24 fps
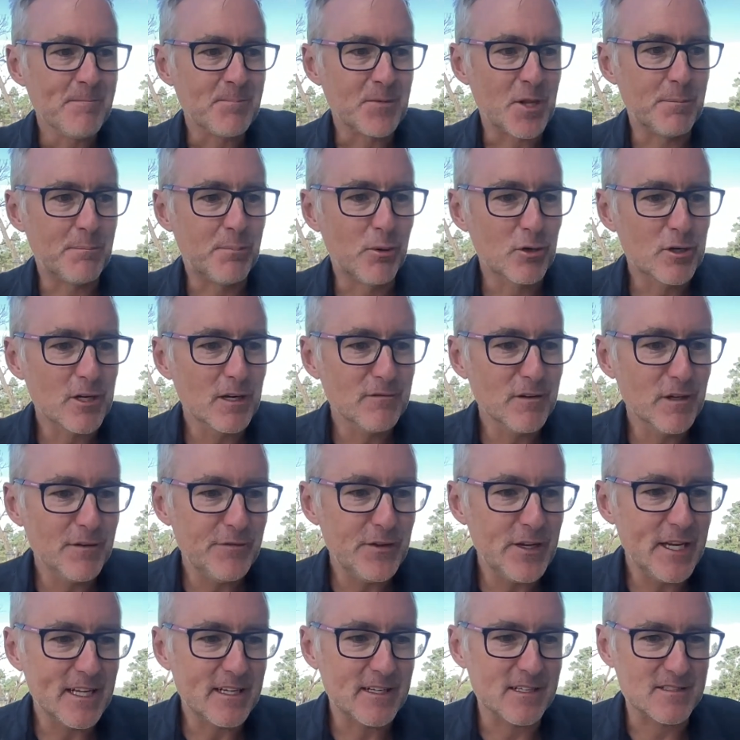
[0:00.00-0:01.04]
The book of
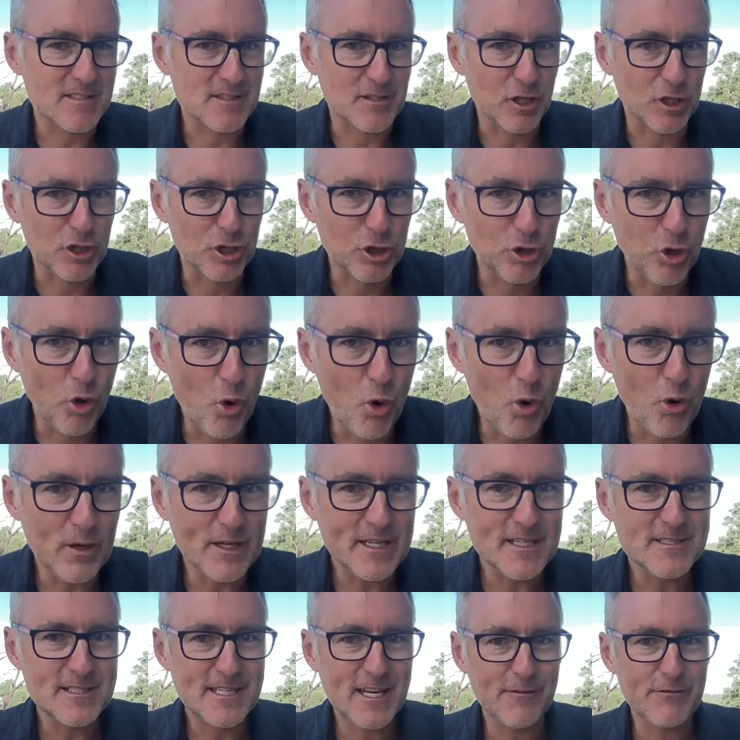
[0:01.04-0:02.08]
Leviticus, the law
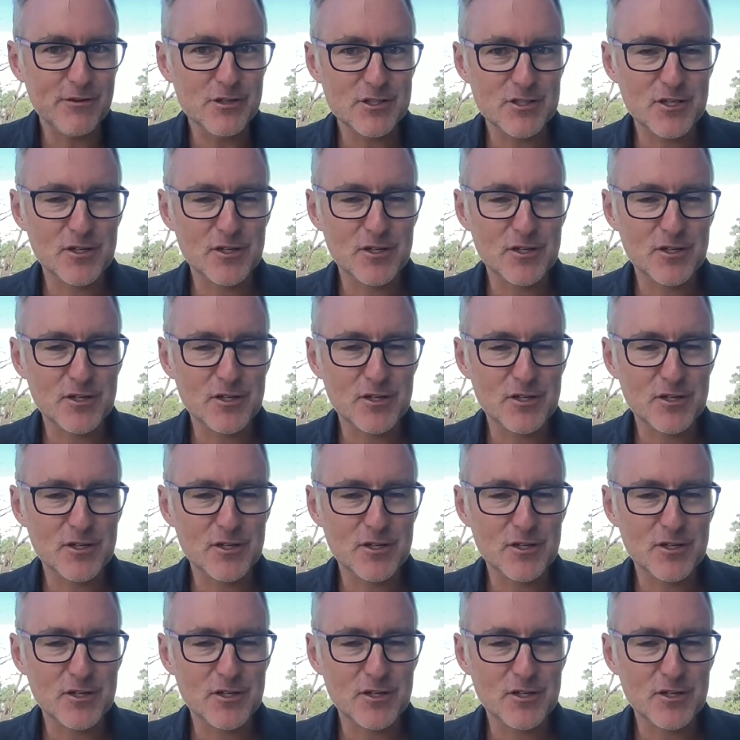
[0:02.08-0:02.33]
is given